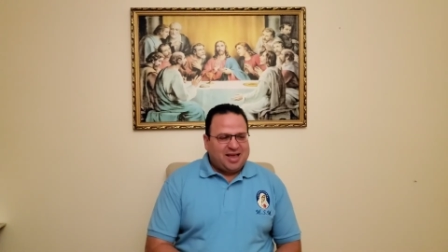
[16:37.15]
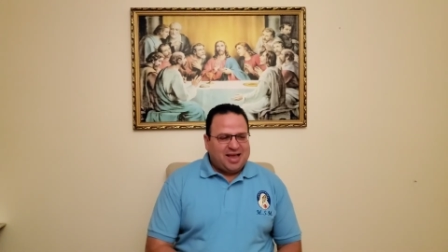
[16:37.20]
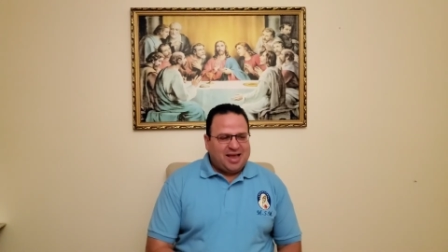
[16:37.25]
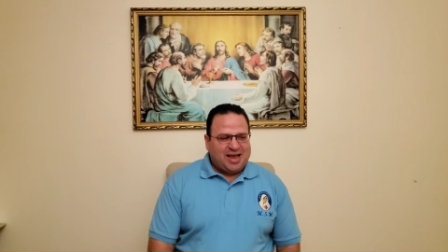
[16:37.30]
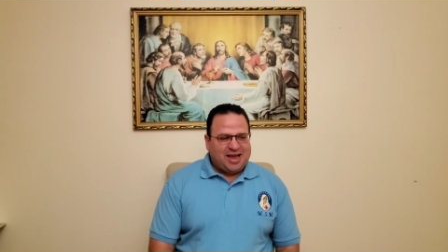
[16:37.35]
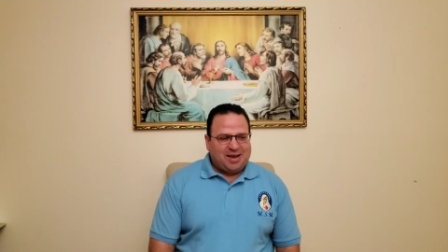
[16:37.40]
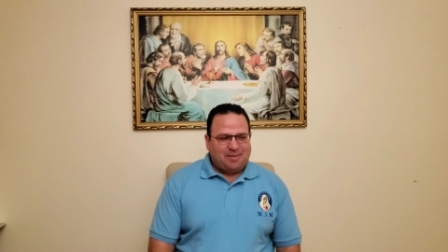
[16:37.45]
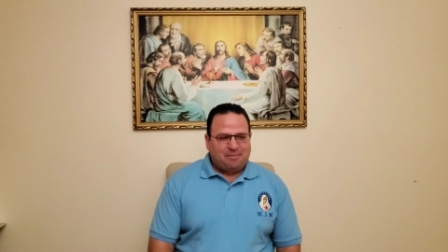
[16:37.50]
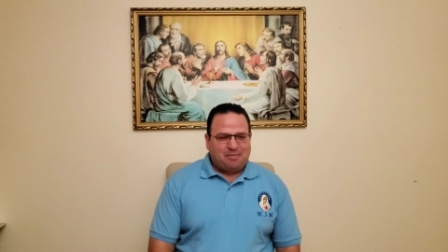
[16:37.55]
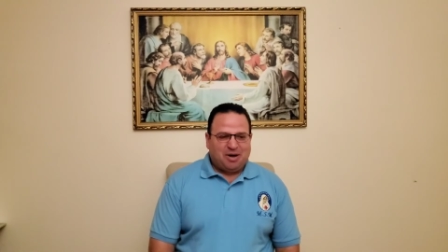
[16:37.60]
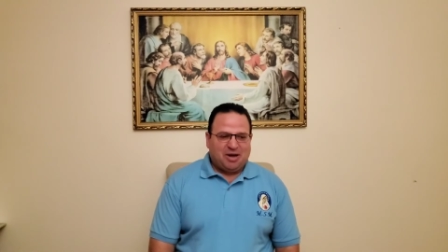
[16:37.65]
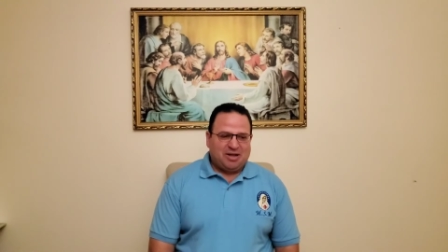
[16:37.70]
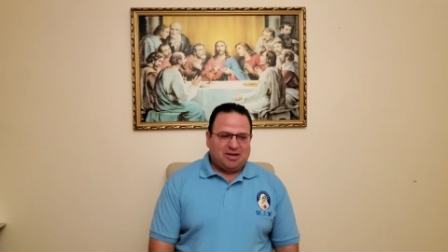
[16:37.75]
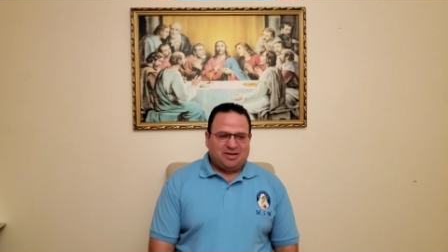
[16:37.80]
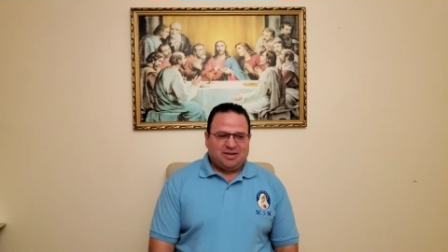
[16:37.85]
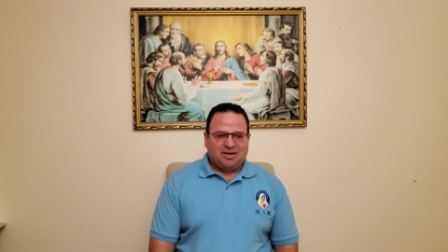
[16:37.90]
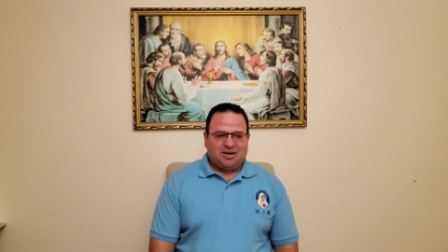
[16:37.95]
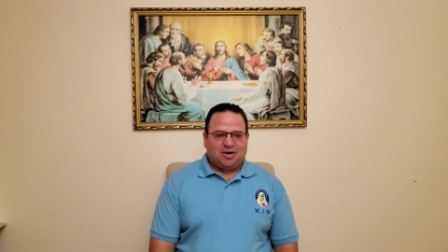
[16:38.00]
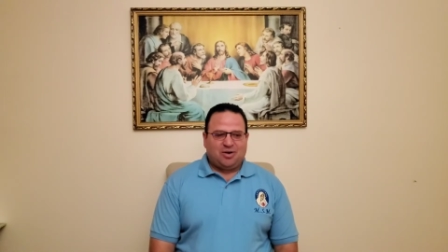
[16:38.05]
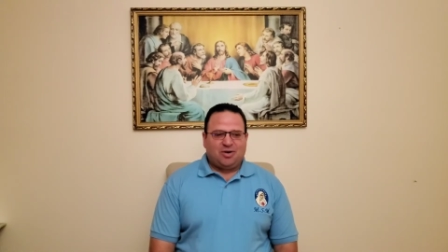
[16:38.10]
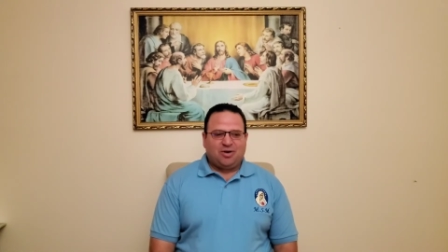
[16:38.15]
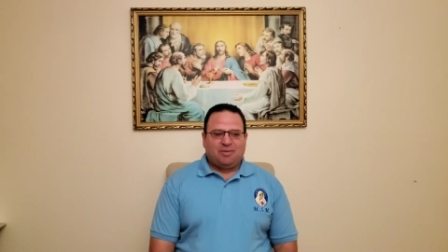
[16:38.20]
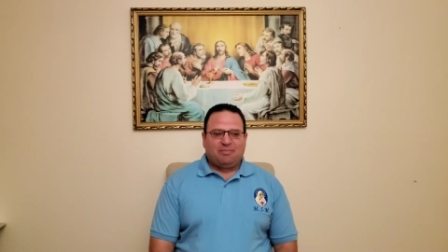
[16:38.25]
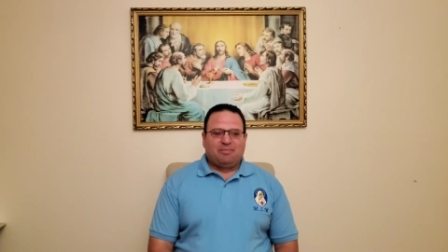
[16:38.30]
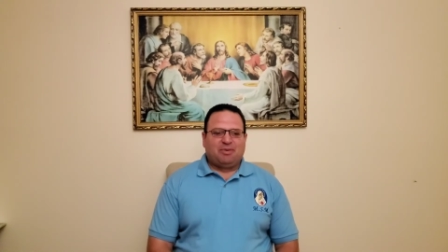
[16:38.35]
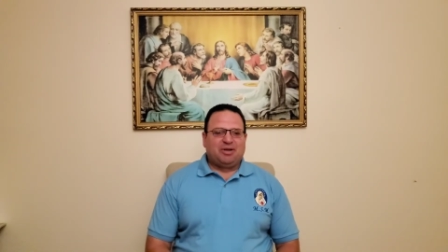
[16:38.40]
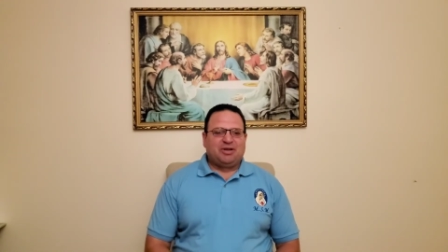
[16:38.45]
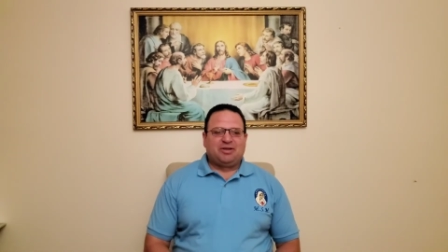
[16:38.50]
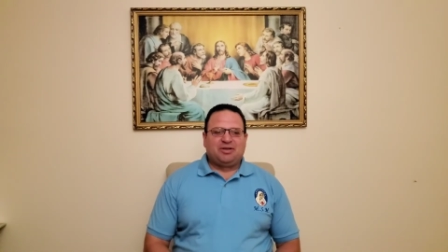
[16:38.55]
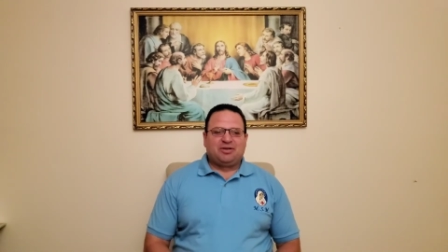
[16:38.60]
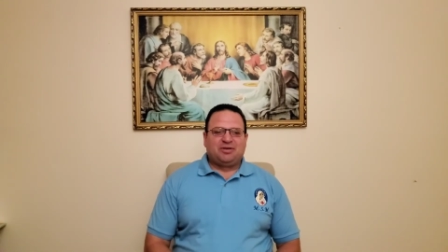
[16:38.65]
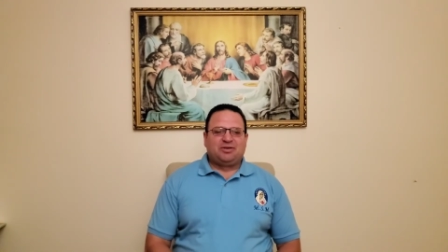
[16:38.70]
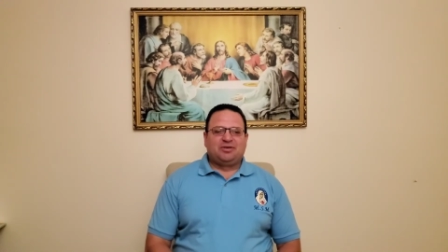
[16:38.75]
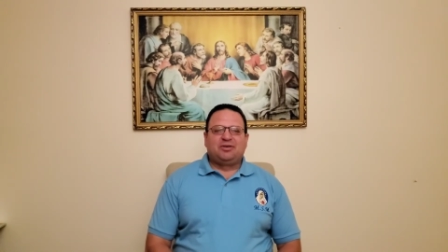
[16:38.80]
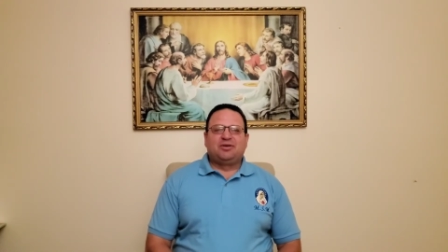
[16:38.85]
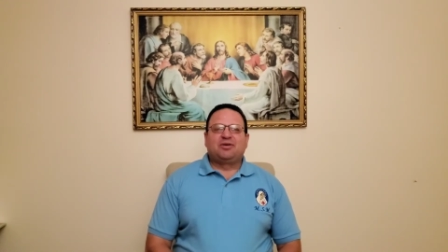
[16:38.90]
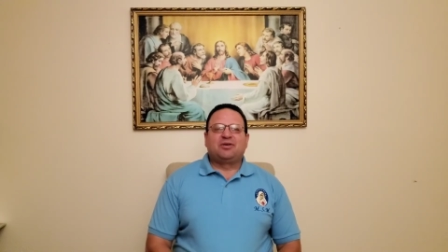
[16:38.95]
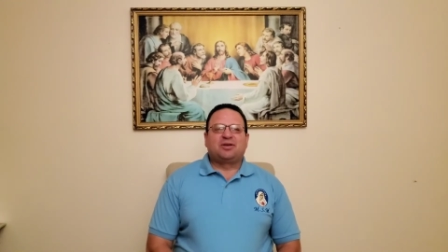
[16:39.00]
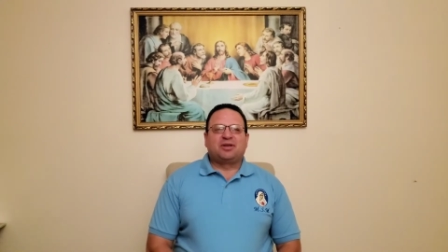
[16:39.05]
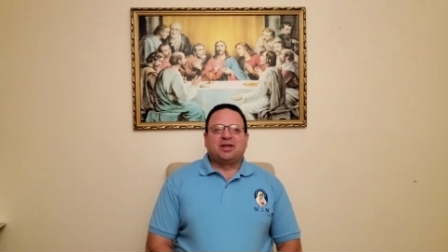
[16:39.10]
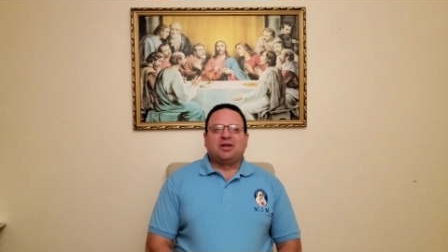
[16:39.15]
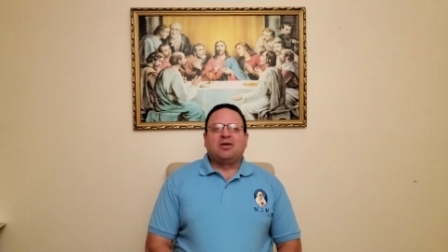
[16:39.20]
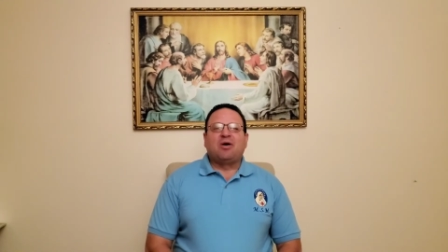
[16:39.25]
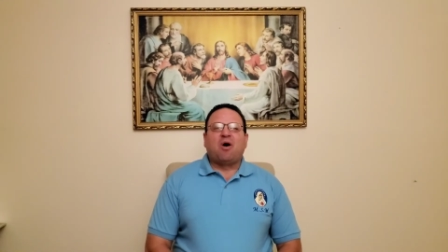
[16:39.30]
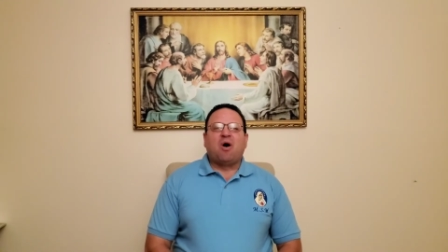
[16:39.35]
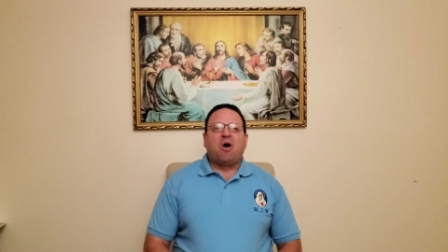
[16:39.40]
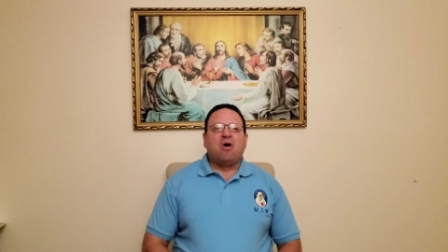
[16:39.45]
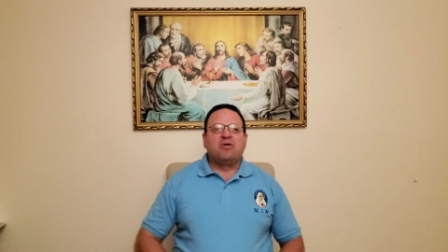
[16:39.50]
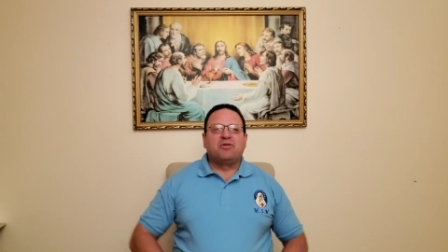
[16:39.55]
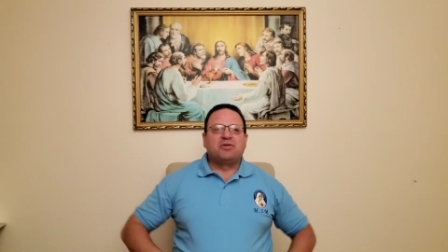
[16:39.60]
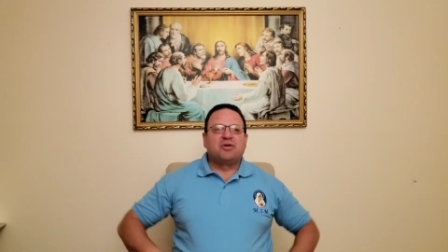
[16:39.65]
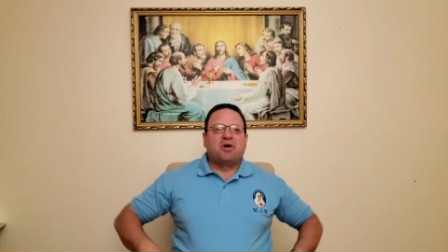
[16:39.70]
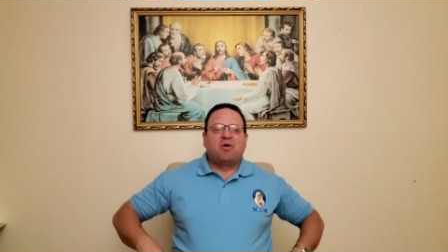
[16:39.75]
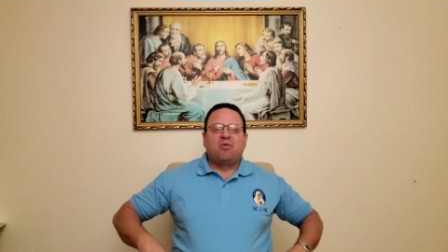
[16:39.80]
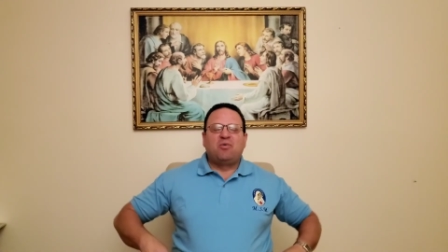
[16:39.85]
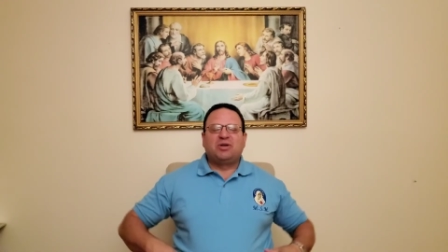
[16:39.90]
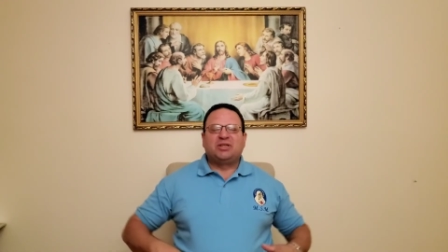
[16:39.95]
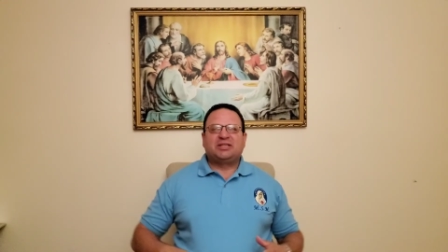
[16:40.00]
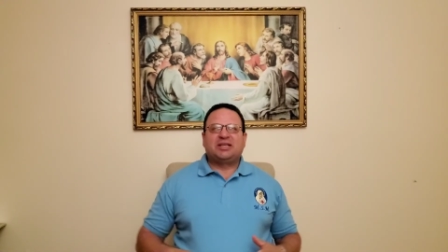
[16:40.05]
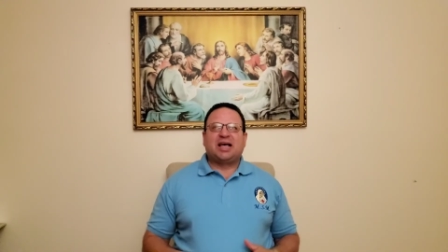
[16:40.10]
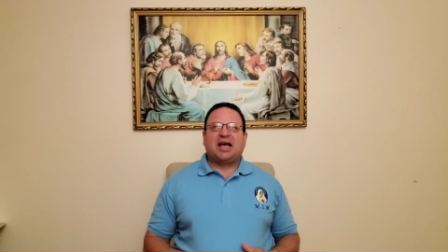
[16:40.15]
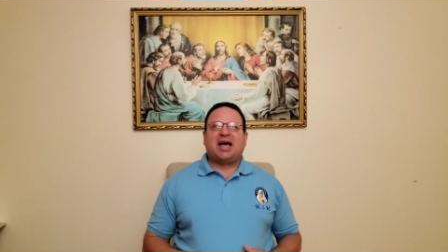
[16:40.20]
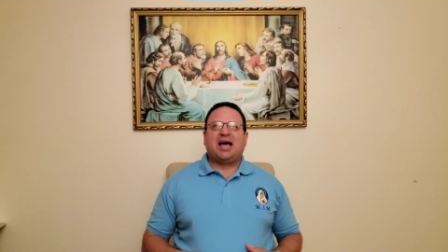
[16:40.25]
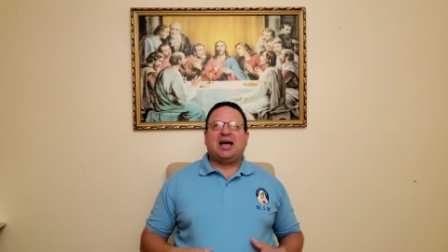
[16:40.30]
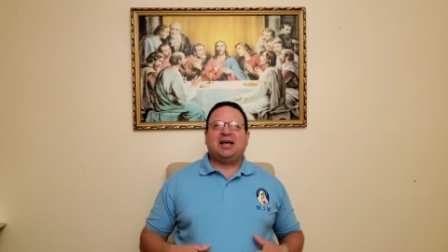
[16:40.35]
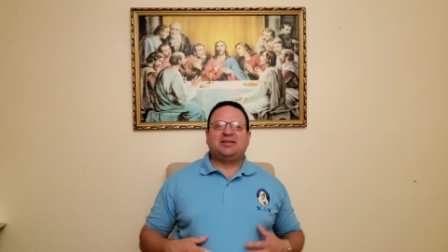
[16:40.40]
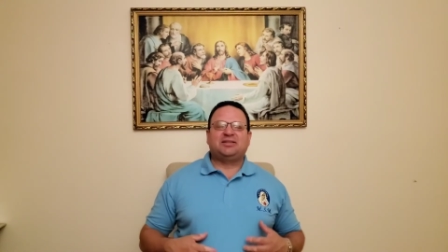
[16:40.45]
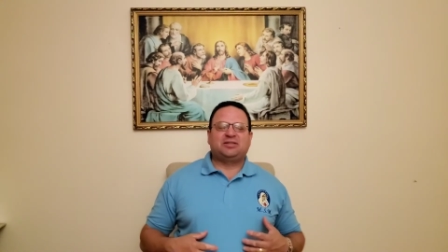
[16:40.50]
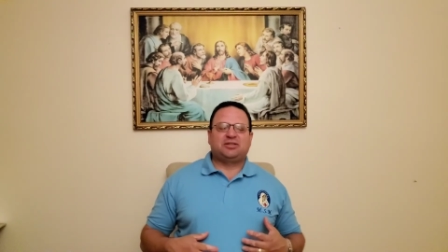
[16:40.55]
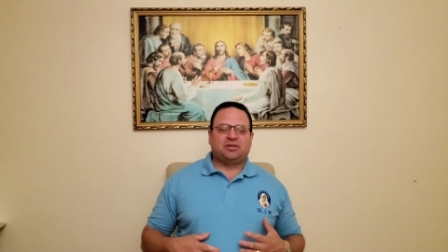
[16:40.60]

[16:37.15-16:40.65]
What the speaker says: And but, you know, but you always have